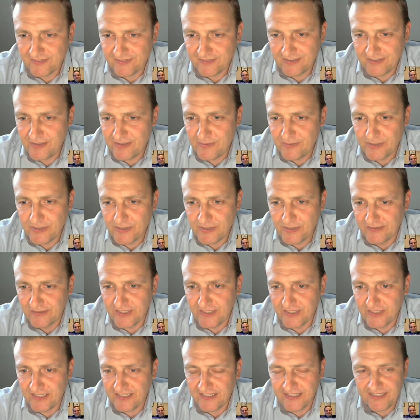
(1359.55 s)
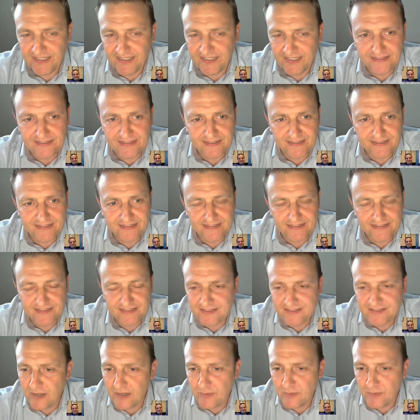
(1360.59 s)
do you know what?
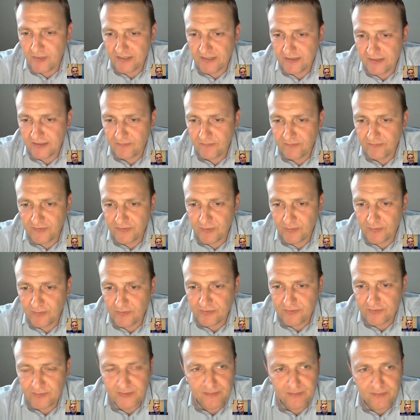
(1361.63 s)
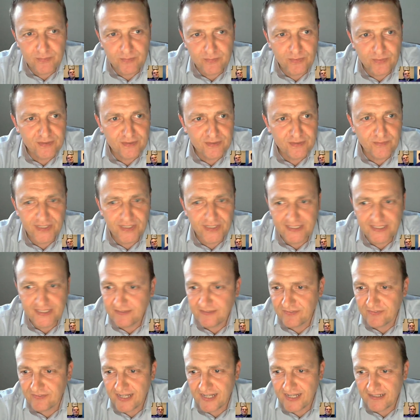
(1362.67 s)
There's no one confuses me more than Ricky
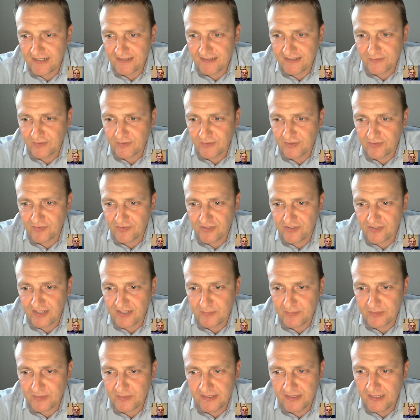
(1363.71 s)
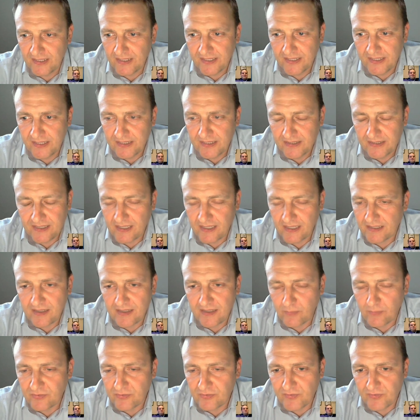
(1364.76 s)
Fowler, I've got to say.
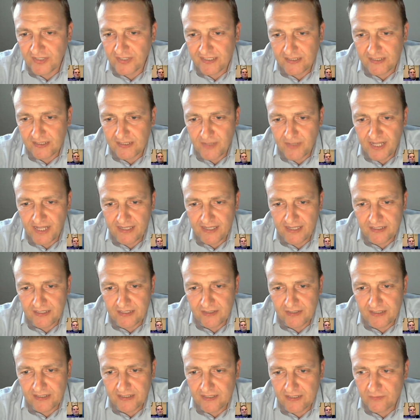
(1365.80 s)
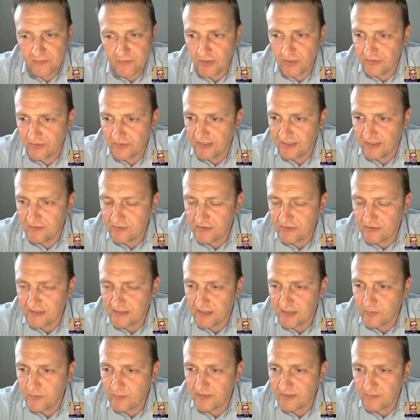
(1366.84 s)
I was thinking about it earlier on, and do you
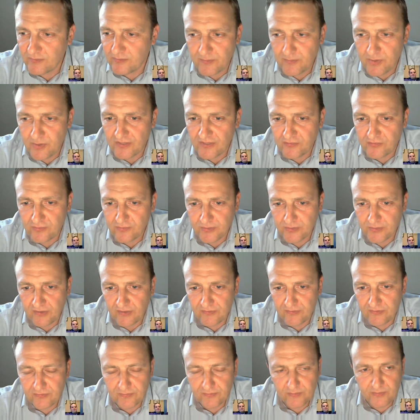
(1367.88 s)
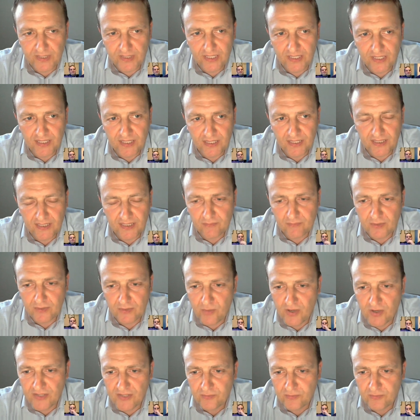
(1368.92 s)
know what he reminds me of? He
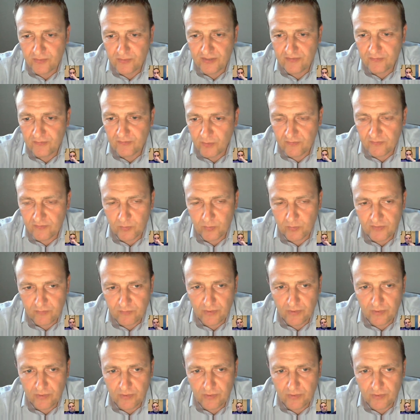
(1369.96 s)
reminds me of, we've